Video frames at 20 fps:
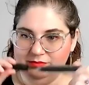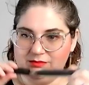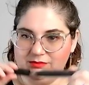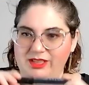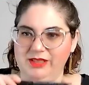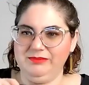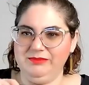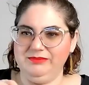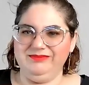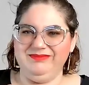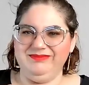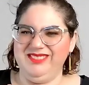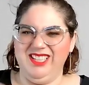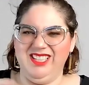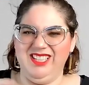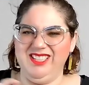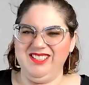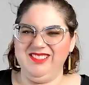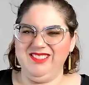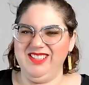Yep. I
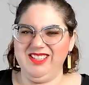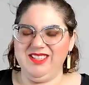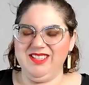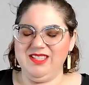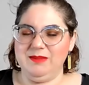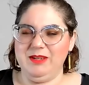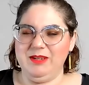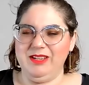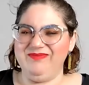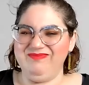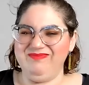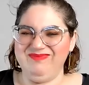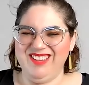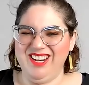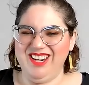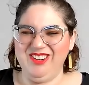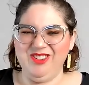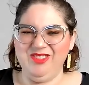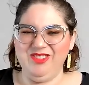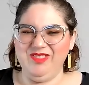just don't like the smell. I
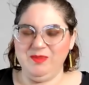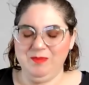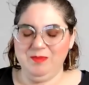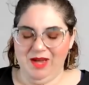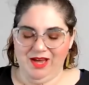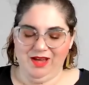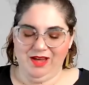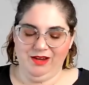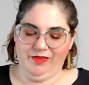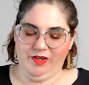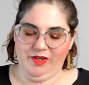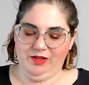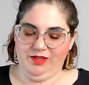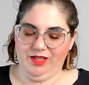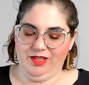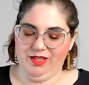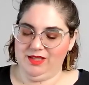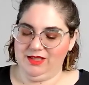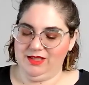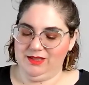don't know if it's bad or if I don't
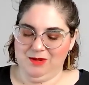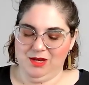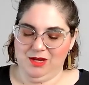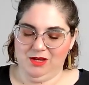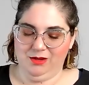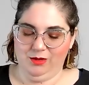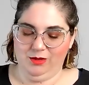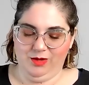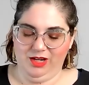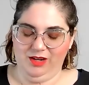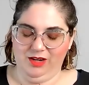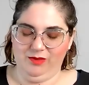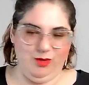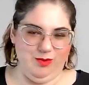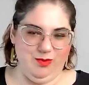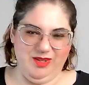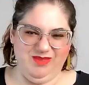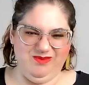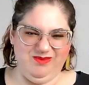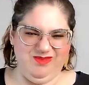like the smell or whatever,
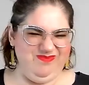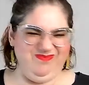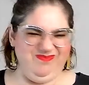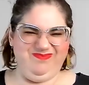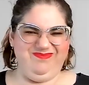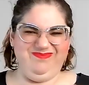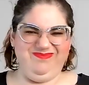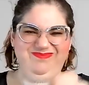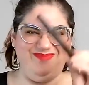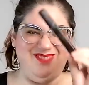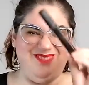but I'm,